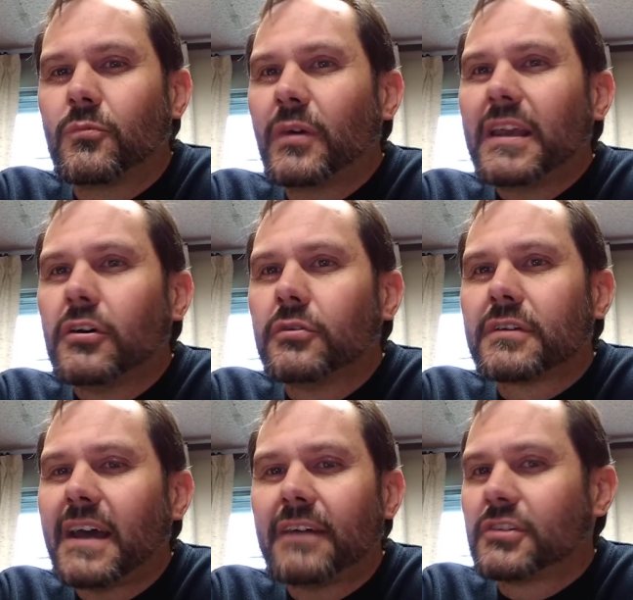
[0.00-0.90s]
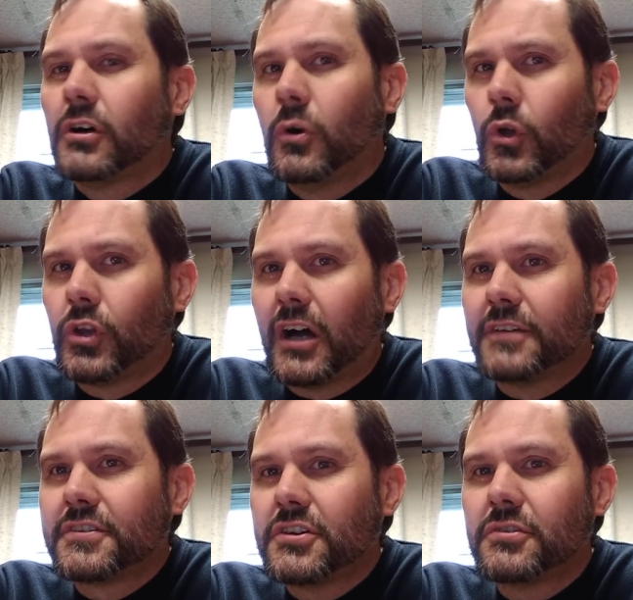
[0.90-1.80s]
we don't have to hold
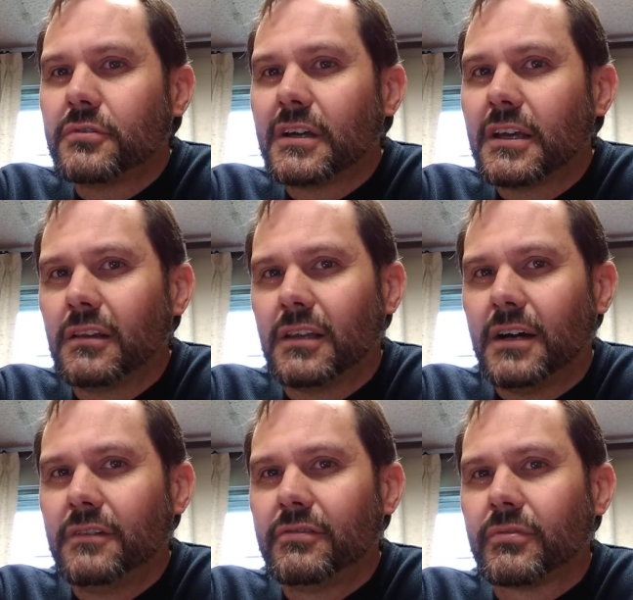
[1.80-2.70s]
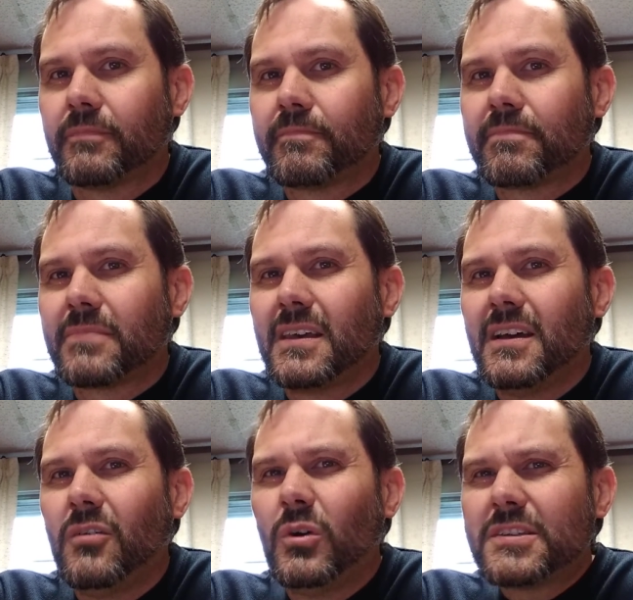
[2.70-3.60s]
on to in love?
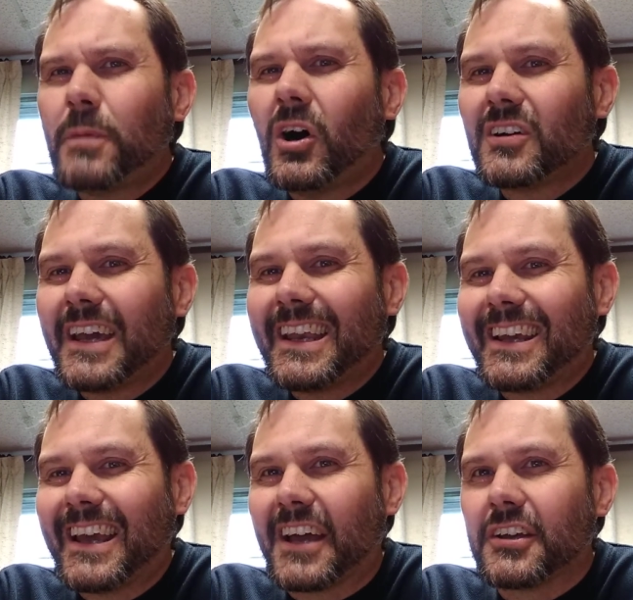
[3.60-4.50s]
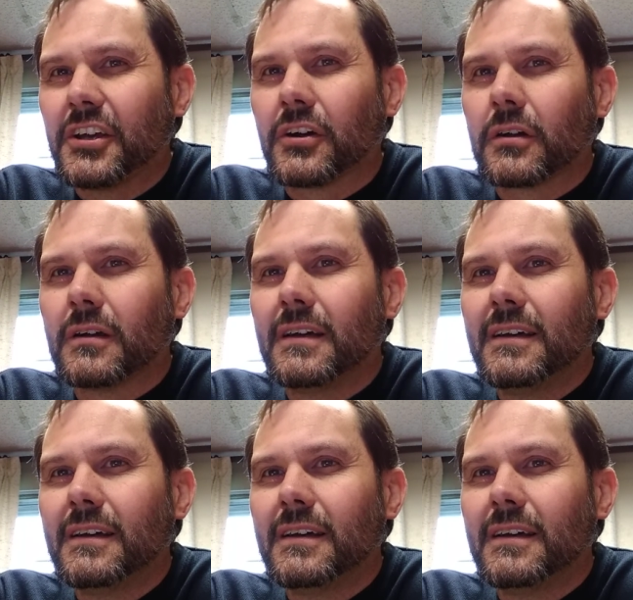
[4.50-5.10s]
What's Paul getting at here?